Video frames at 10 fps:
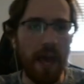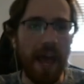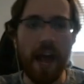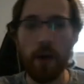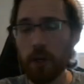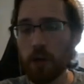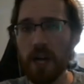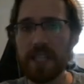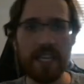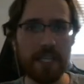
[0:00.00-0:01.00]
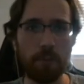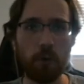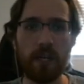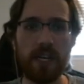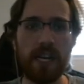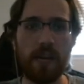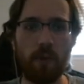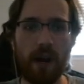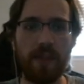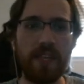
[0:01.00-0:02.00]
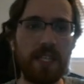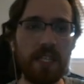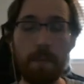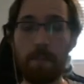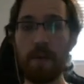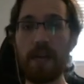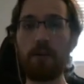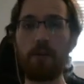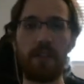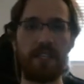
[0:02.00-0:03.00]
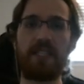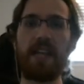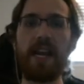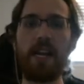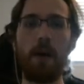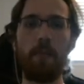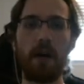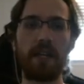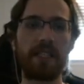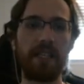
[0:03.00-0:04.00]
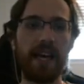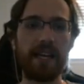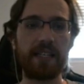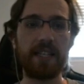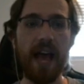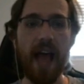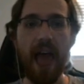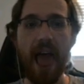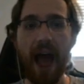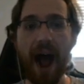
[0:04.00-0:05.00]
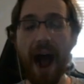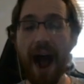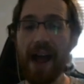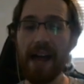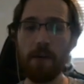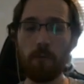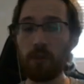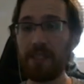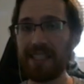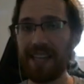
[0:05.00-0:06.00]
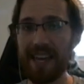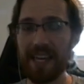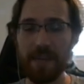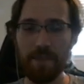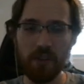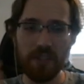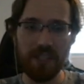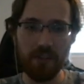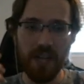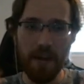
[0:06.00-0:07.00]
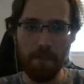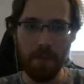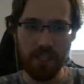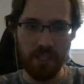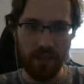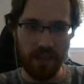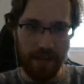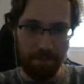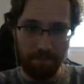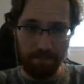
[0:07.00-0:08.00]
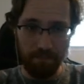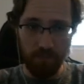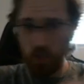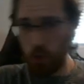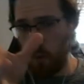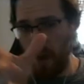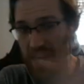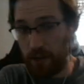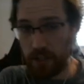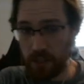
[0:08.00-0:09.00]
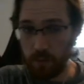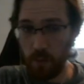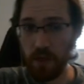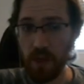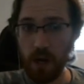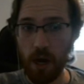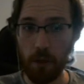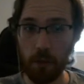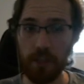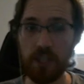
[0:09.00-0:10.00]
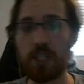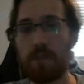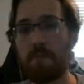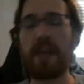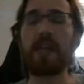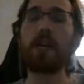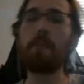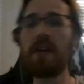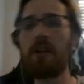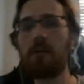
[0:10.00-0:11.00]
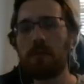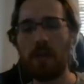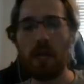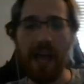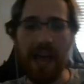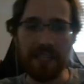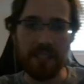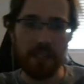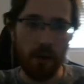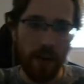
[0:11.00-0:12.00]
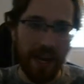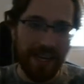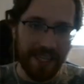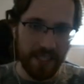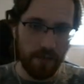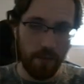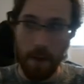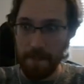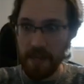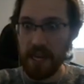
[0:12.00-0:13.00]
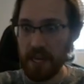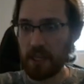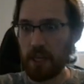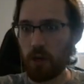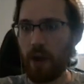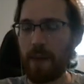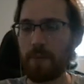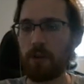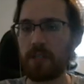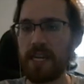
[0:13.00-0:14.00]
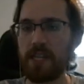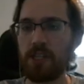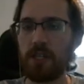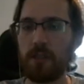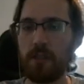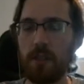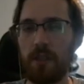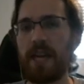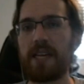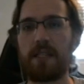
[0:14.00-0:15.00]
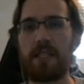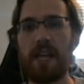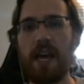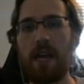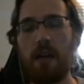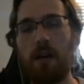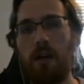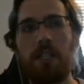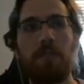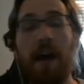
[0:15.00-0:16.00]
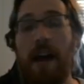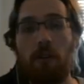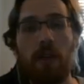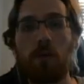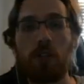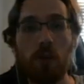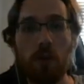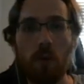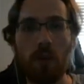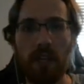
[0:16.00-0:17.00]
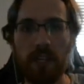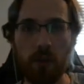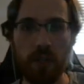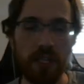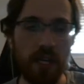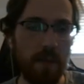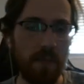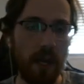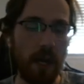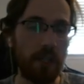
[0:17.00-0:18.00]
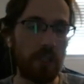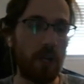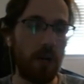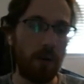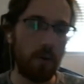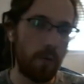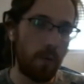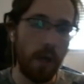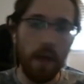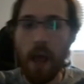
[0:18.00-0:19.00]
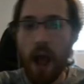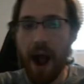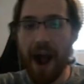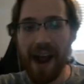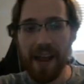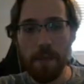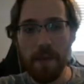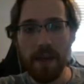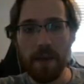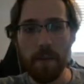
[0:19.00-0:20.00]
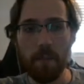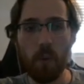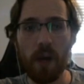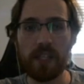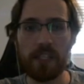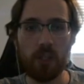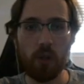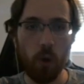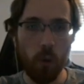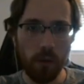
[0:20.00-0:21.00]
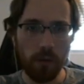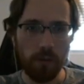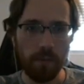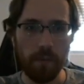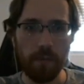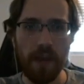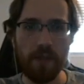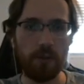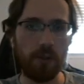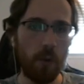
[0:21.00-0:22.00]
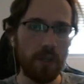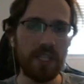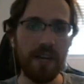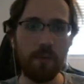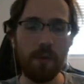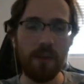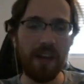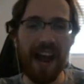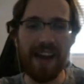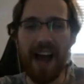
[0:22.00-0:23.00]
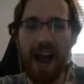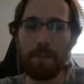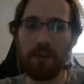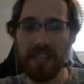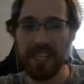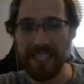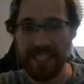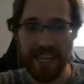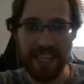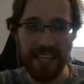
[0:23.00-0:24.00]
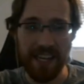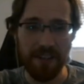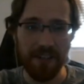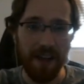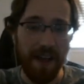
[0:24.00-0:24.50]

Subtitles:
Heracross is pretty neat, right? This is a beetle that's standing up on its legs. I really like it. There's not much that they do else with it other than just make it a beetle. So it doesn't immediately grab your attention like, say, a spider that would shoot you with electricity. So I think while it's cool and they're doing stuff with it, I put it at C tier.